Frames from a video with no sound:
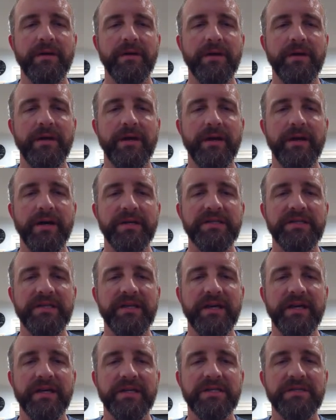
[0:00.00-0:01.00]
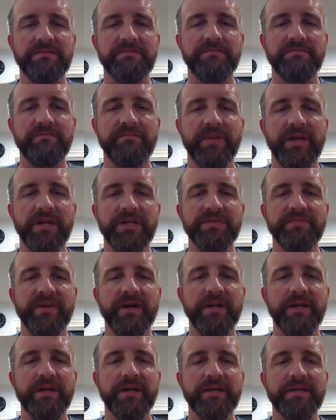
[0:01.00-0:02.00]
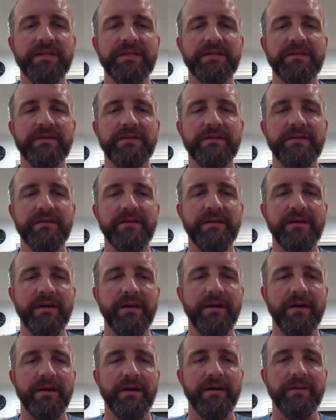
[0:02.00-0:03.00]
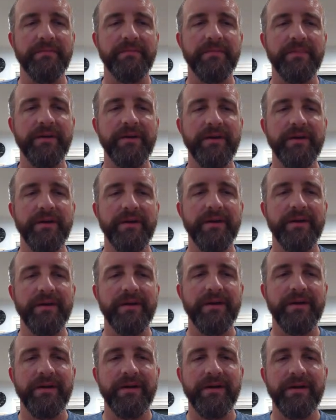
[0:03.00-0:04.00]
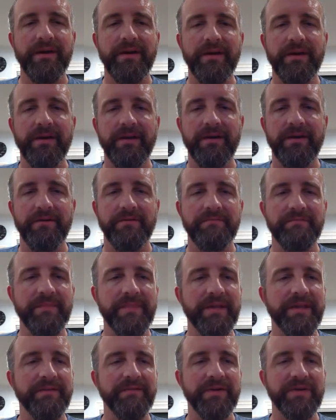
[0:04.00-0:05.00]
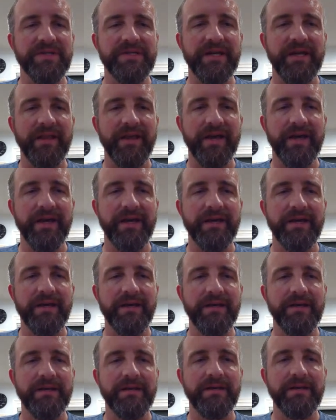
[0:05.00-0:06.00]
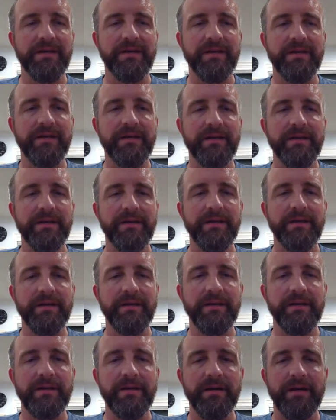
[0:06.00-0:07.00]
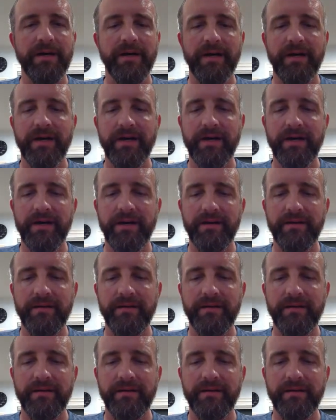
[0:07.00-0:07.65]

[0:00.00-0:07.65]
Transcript: CX minus minus, um, and then we'd say like uh,